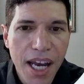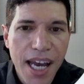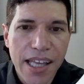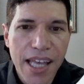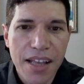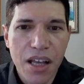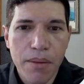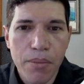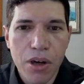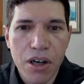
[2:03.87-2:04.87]
And that
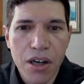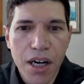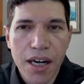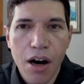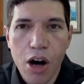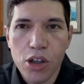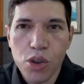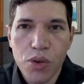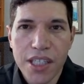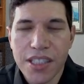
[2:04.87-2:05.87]
number
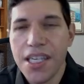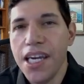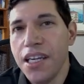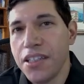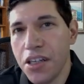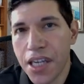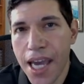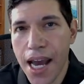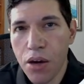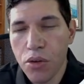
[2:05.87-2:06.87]
also doesn't take into
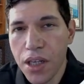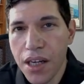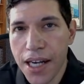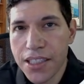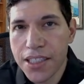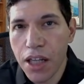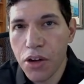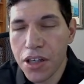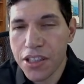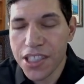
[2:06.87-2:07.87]
account
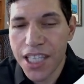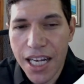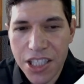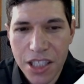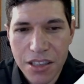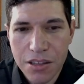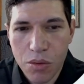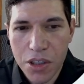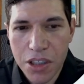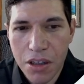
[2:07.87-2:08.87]
seller concessions,
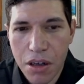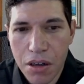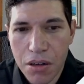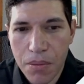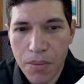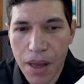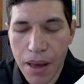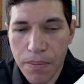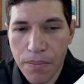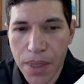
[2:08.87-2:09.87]
which are
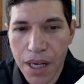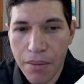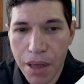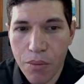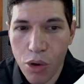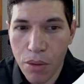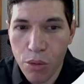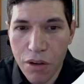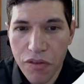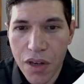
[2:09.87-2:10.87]
becoming more and
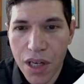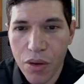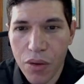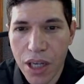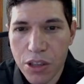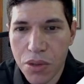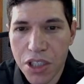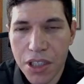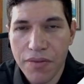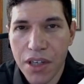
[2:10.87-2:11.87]
more frequent as we
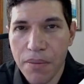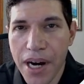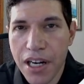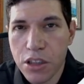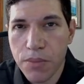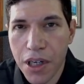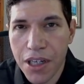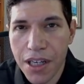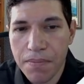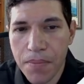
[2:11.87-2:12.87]
shift to a buyer's
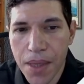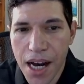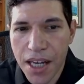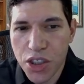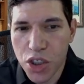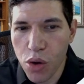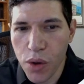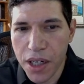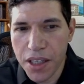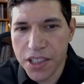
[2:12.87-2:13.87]
market. So
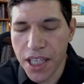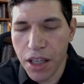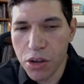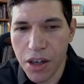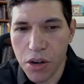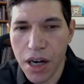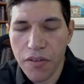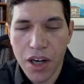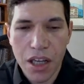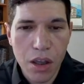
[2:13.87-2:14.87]
when the seller's
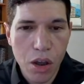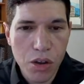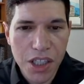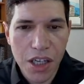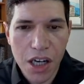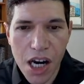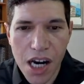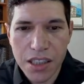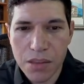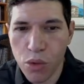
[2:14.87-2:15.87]
covering closing
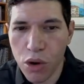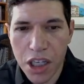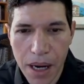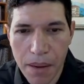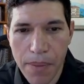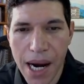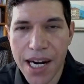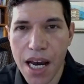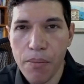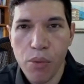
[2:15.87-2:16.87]
costs, mortgage buy
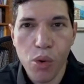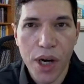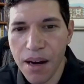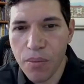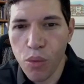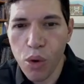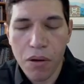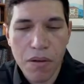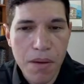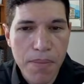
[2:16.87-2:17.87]
down point,
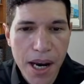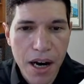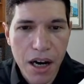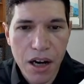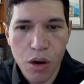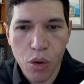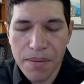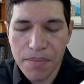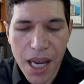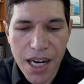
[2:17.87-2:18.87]
more repair,
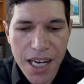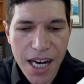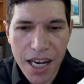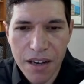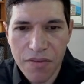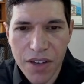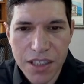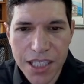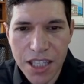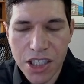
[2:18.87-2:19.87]
or any kind of
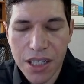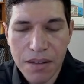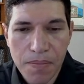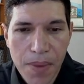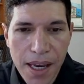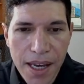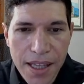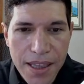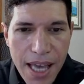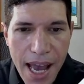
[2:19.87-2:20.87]
concession,
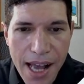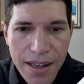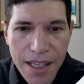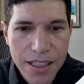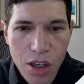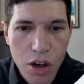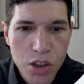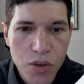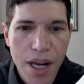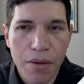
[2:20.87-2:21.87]
that is
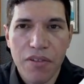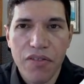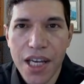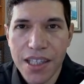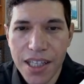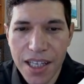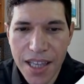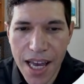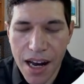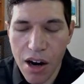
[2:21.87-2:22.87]
also not reflected in
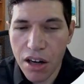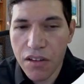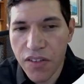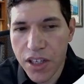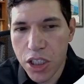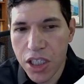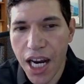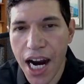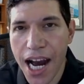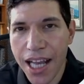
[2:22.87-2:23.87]
that artificially
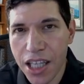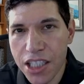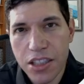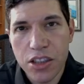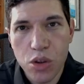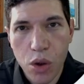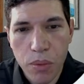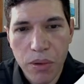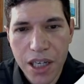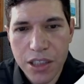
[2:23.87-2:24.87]
high list to sold
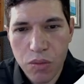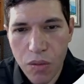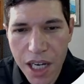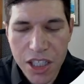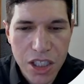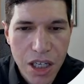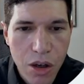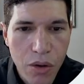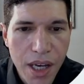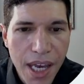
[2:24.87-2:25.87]
price
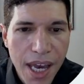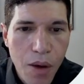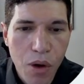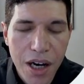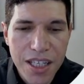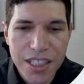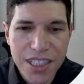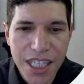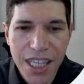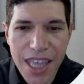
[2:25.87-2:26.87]
ratio. And we're going to
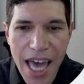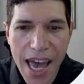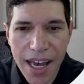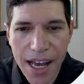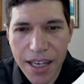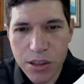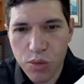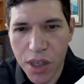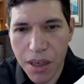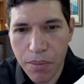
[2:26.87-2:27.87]
see that as
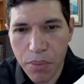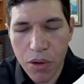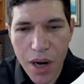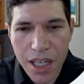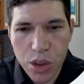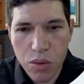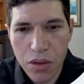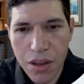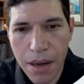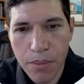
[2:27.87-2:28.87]
we progress through
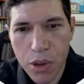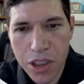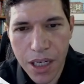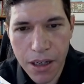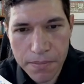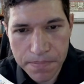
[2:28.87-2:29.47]
the numbers here.